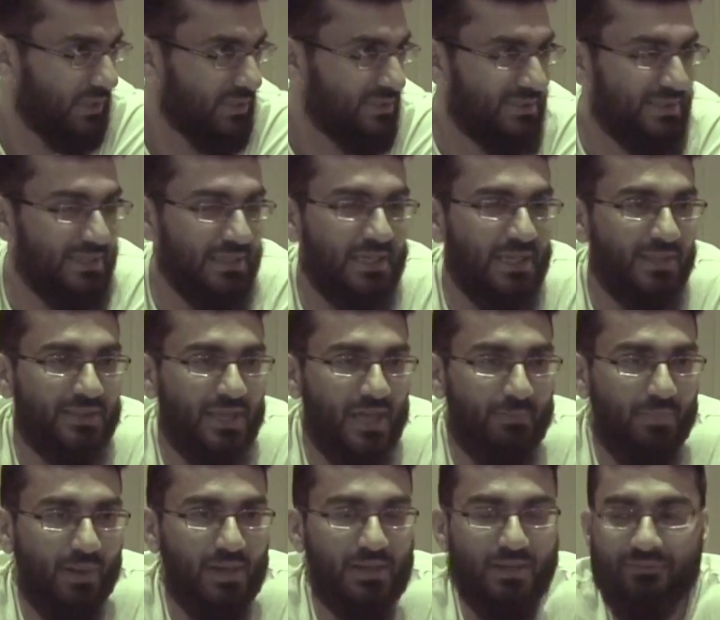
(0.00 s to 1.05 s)
seeking
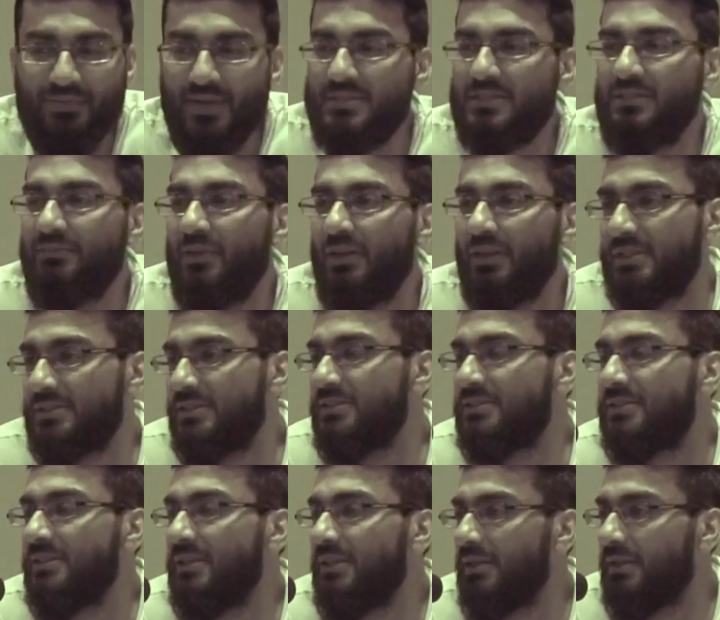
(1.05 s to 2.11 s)
thereby the face of Allah
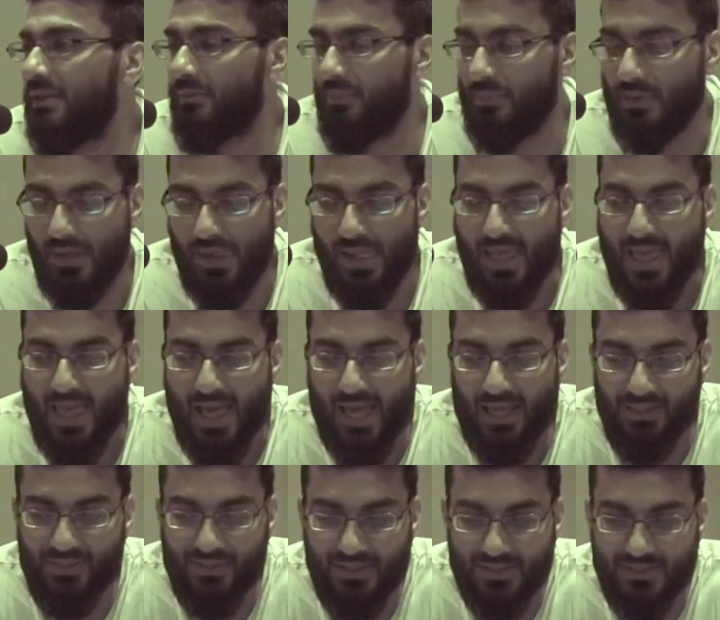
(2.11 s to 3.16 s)
sincerely,
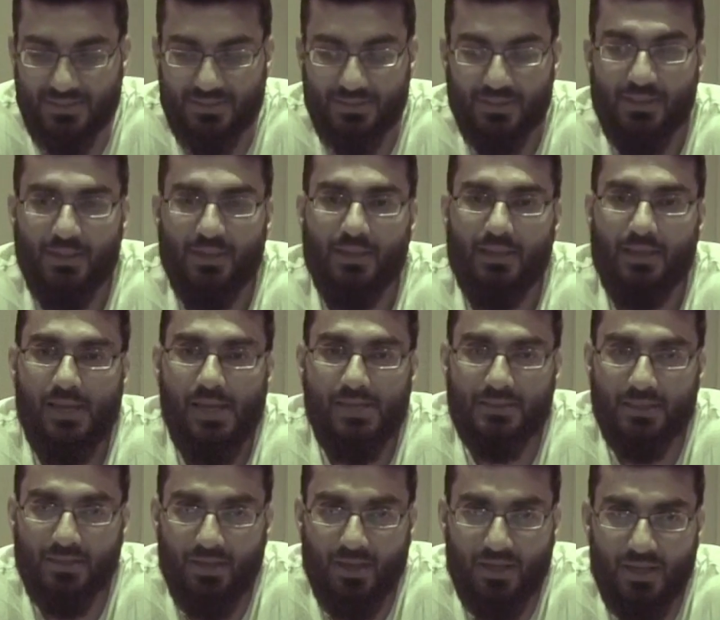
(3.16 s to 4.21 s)
and this
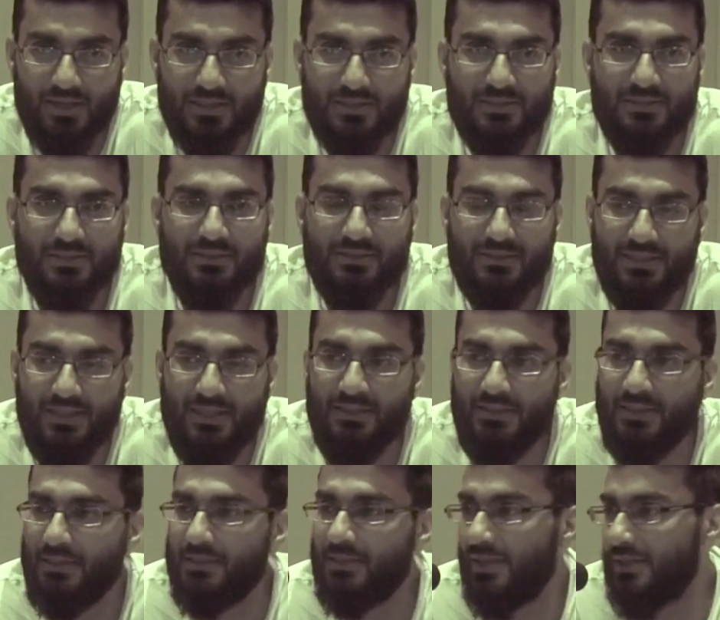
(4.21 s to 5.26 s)
is the last deed
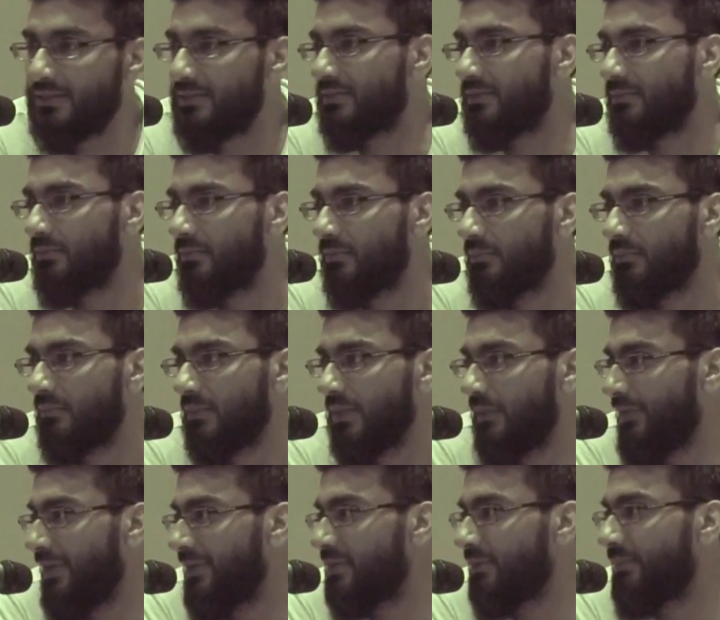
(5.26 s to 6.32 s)
he does,
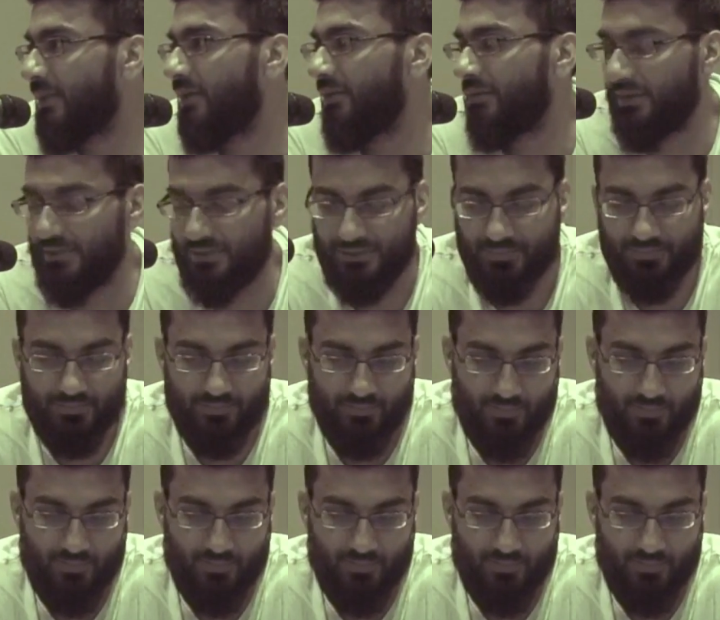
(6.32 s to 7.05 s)
he will enter paradise.